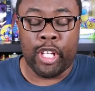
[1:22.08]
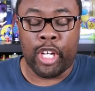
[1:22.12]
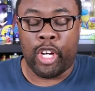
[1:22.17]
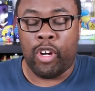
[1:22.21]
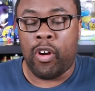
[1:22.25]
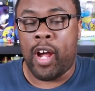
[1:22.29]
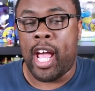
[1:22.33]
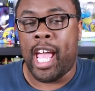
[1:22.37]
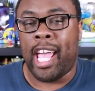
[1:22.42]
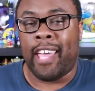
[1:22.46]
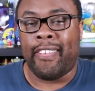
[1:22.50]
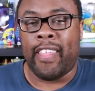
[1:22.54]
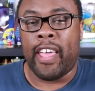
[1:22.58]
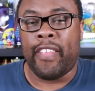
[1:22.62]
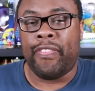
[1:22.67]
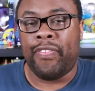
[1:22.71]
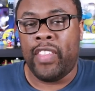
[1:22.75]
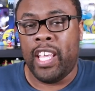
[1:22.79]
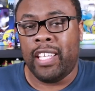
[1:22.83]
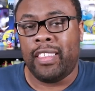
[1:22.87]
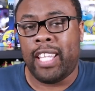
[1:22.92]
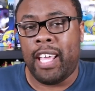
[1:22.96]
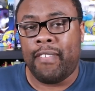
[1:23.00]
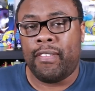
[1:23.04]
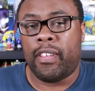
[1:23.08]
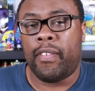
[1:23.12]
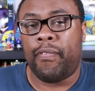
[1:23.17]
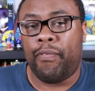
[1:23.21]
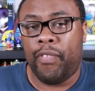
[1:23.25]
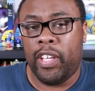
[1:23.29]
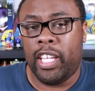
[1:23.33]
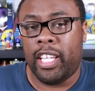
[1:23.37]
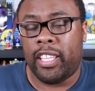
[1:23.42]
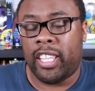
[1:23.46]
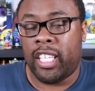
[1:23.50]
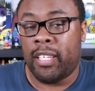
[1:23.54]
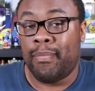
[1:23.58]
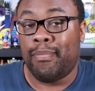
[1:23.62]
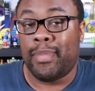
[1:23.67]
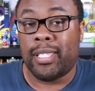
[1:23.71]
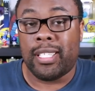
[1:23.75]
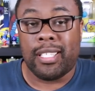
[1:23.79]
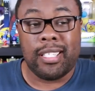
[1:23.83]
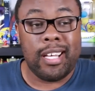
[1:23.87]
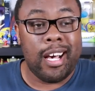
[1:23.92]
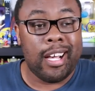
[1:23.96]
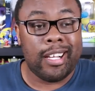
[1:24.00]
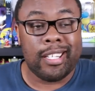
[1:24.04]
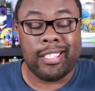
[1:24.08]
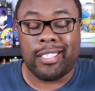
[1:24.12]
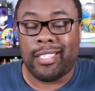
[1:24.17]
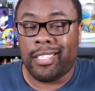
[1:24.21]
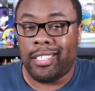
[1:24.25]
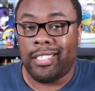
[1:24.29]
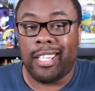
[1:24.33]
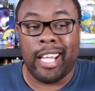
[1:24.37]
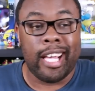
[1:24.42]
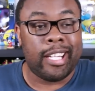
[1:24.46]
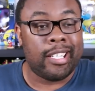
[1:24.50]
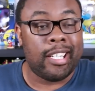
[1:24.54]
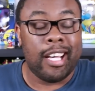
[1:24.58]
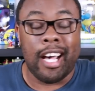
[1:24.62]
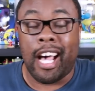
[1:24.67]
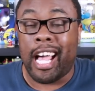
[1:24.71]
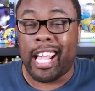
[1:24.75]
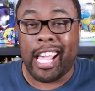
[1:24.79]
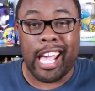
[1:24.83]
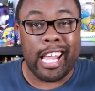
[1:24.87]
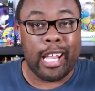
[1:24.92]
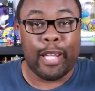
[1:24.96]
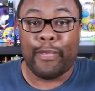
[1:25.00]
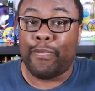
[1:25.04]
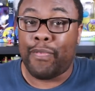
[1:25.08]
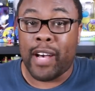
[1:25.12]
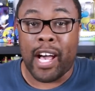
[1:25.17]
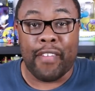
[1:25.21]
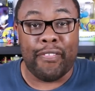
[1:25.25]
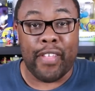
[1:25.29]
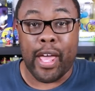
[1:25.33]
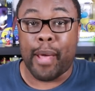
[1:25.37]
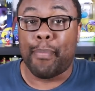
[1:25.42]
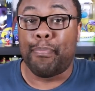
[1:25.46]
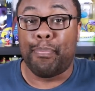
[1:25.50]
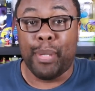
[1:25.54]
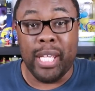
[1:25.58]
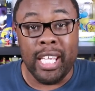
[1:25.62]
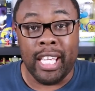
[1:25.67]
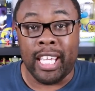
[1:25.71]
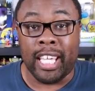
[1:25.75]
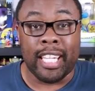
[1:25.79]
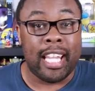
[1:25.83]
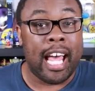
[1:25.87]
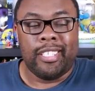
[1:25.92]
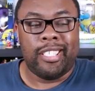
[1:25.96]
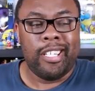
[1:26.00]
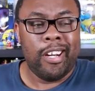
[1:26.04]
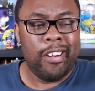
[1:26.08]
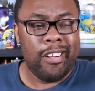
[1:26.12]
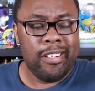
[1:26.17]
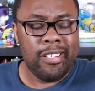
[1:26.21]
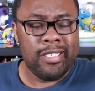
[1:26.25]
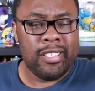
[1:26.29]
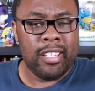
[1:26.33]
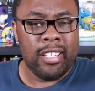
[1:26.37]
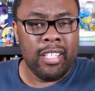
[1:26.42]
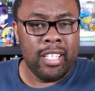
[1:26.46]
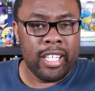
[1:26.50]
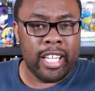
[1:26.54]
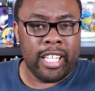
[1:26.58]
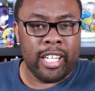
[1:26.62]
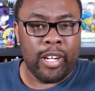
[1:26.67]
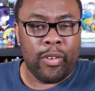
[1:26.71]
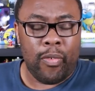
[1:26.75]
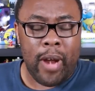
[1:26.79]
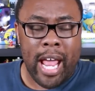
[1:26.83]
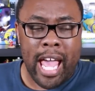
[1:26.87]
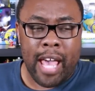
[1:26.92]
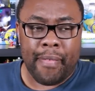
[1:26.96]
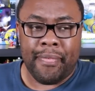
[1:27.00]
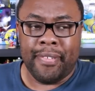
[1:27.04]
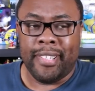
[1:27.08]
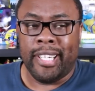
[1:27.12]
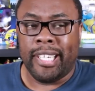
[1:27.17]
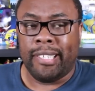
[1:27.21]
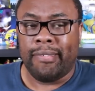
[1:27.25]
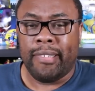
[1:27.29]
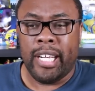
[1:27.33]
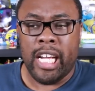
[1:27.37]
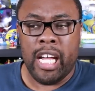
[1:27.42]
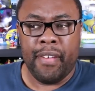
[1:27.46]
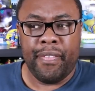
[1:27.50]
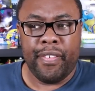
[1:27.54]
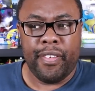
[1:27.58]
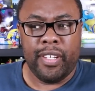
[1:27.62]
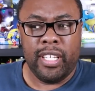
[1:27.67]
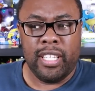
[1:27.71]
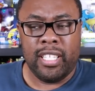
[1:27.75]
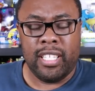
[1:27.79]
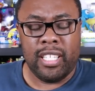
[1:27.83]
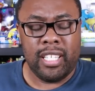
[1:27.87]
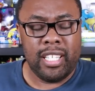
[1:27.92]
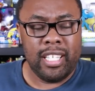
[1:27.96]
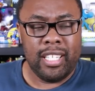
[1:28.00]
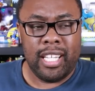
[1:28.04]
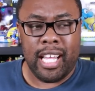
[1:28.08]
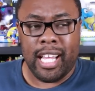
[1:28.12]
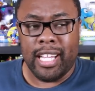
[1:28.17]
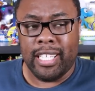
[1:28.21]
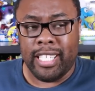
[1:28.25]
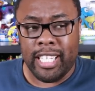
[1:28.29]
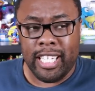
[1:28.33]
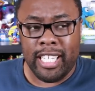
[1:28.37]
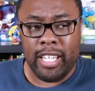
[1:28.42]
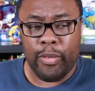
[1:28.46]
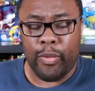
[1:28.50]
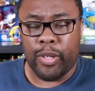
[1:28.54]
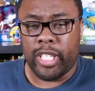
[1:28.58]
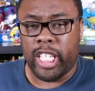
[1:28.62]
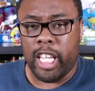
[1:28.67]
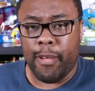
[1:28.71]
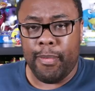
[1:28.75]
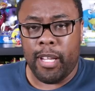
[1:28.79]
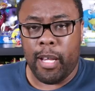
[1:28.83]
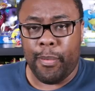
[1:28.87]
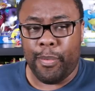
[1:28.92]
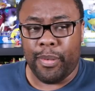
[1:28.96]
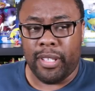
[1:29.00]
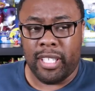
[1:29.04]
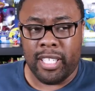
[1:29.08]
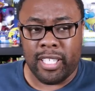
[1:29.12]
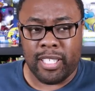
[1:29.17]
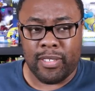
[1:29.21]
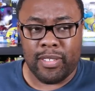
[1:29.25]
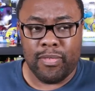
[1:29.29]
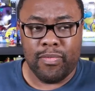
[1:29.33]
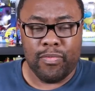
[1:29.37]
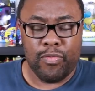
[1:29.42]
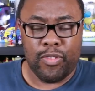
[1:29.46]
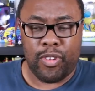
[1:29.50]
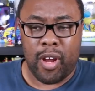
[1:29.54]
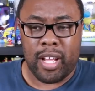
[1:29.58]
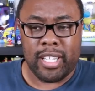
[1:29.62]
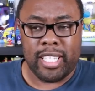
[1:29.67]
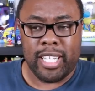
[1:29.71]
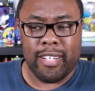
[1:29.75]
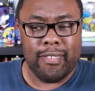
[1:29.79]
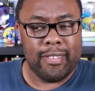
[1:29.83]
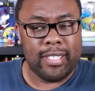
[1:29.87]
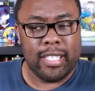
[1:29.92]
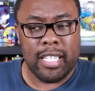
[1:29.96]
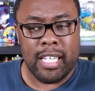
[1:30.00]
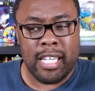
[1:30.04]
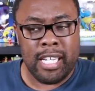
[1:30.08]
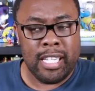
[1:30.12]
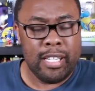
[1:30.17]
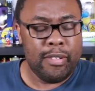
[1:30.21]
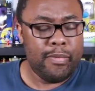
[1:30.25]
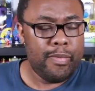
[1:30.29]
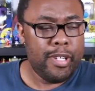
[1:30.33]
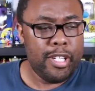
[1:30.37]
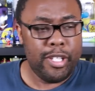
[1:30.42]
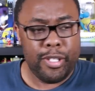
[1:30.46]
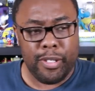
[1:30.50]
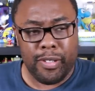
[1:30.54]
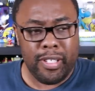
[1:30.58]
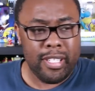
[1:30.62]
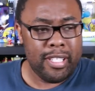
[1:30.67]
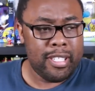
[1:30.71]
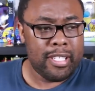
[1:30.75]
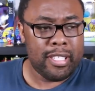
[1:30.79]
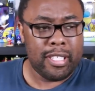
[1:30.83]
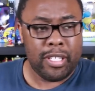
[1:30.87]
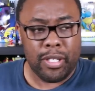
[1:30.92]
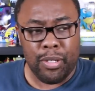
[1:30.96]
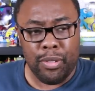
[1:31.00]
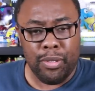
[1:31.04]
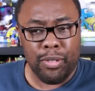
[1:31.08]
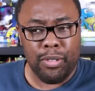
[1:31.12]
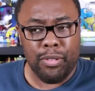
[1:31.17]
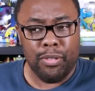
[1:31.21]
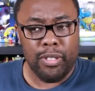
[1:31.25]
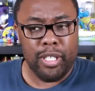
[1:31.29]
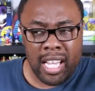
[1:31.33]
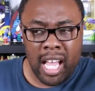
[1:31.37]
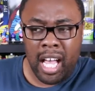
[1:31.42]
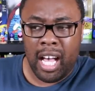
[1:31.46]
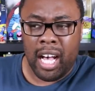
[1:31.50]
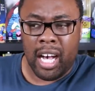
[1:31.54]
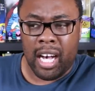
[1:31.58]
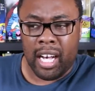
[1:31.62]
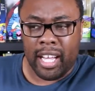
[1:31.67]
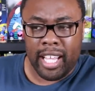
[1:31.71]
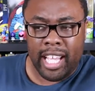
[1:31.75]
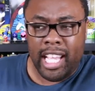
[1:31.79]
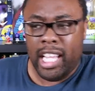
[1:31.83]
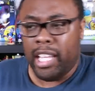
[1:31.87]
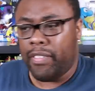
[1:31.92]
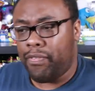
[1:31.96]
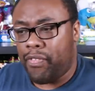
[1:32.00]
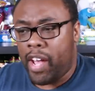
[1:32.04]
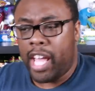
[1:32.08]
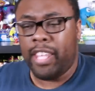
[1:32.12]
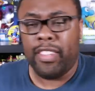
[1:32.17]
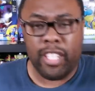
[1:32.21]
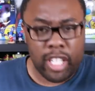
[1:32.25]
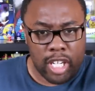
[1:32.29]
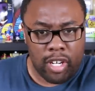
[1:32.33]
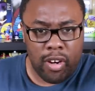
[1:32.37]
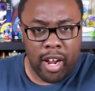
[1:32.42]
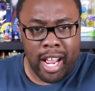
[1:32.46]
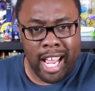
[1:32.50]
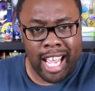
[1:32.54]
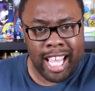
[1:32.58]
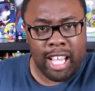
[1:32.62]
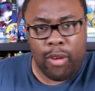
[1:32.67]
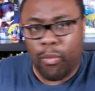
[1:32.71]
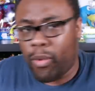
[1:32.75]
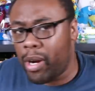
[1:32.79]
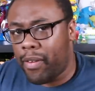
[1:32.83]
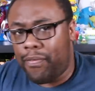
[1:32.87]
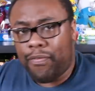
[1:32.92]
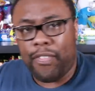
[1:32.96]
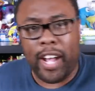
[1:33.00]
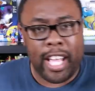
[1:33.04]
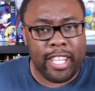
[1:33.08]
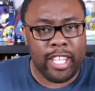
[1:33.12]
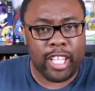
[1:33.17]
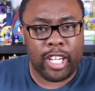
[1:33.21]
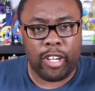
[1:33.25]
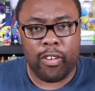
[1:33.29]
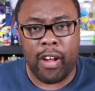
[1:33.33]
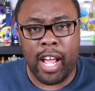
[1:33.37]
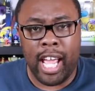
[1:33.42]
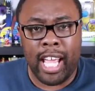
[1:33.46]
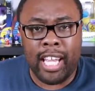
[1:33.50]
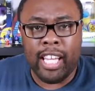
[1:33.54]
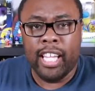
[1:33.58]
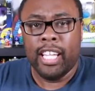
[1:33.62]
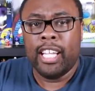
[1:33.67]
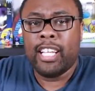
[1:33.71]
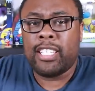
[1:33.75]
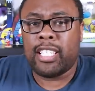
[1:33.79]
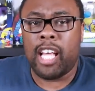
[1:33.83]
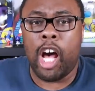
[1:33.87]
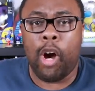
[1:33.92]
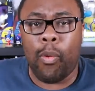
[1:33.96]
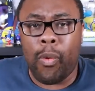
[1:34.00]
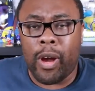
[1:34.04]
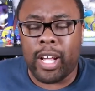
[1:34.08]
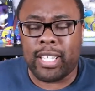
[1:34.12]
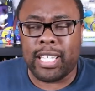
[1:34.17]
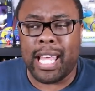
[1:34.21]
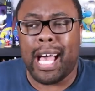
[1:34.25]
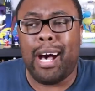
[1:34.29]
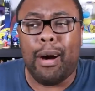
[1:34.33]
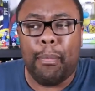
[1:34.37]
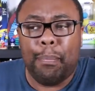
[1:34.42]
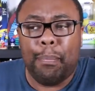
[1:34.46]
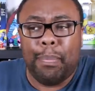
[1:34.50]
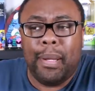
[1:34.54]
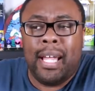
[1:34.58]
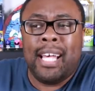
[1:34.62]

on the Krang and they think they've defeated them, but Zog is still like, no, I gotta find that beacon. The turtles are looking at Raph and like, Raph, this is a good idea. We're teaming up with this Triceraton. Are we sure this is cool? Nah, he's fighting the Krang. We're fighting the Krang. This all works out.